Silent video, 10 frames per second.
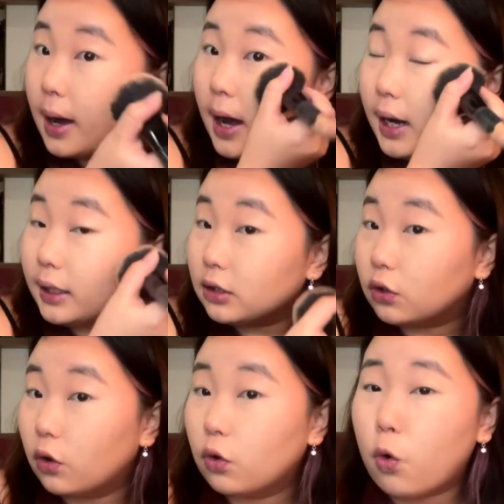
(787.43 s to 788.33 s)
I like to
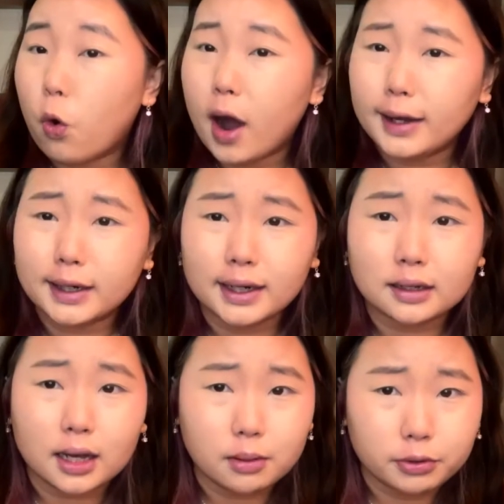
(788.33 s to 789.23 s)
go quite
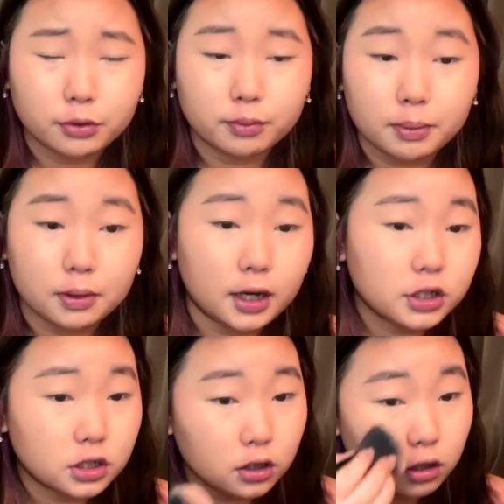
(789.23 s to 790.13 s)
elaborate with my
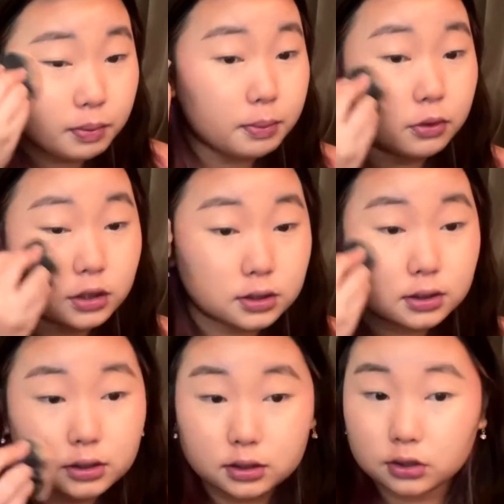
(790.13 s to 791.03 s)
blush. A lot of people
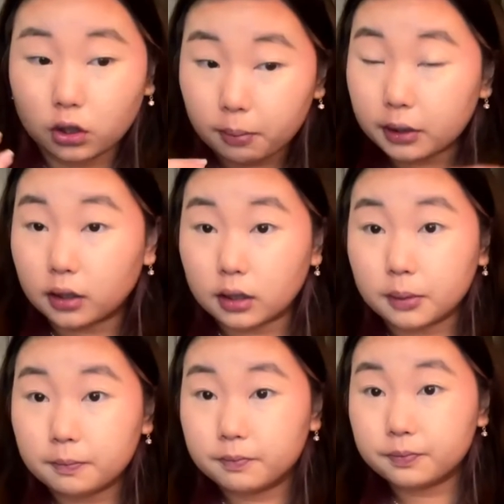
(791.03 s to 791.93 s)
just stop here,
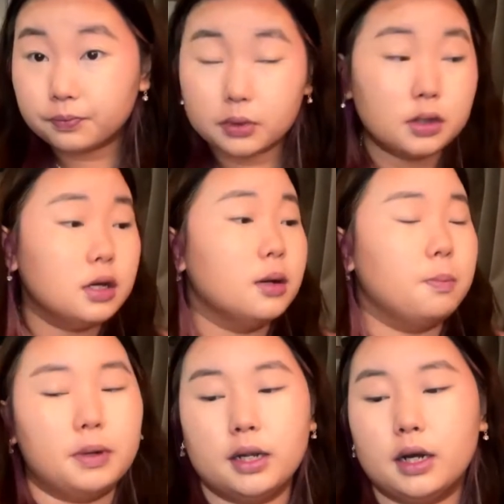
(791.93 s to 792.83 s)

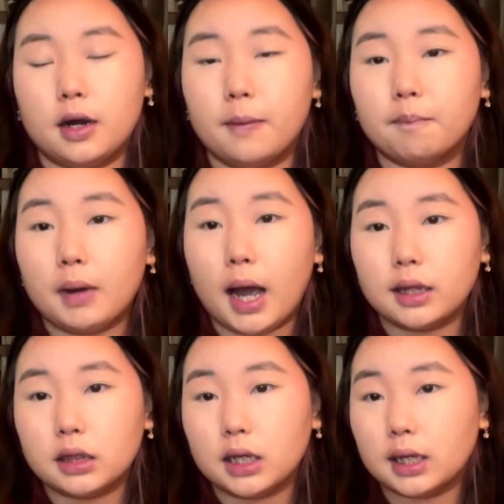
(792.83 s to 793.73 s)
but I
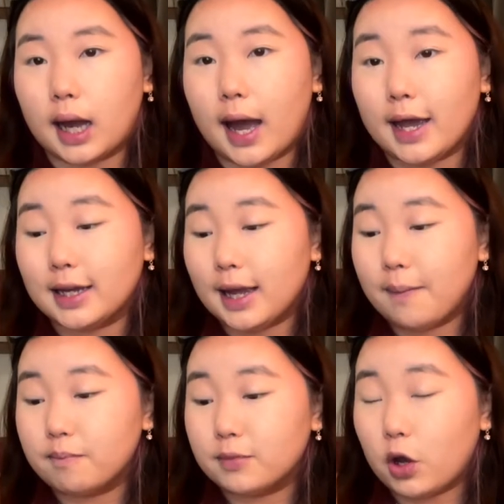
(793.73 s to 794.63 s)
think I
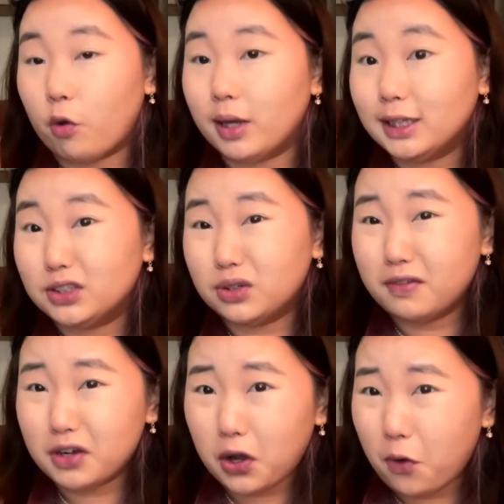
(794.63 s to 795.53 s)
am going to
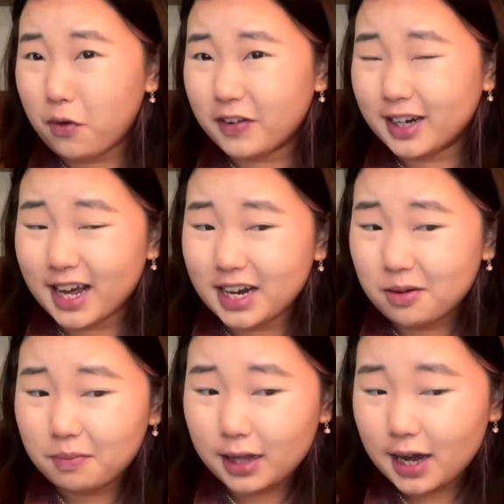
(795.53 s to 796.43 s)
even go with another
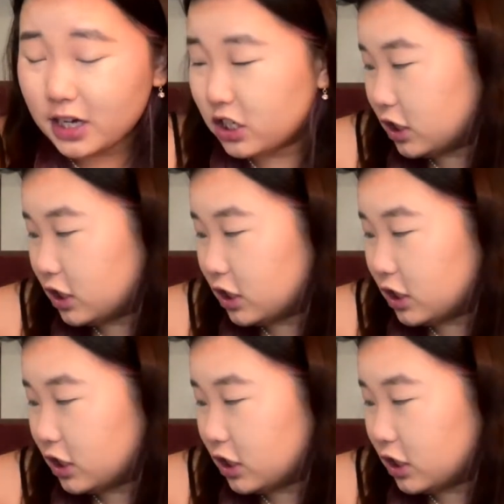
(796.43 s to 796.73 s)
blush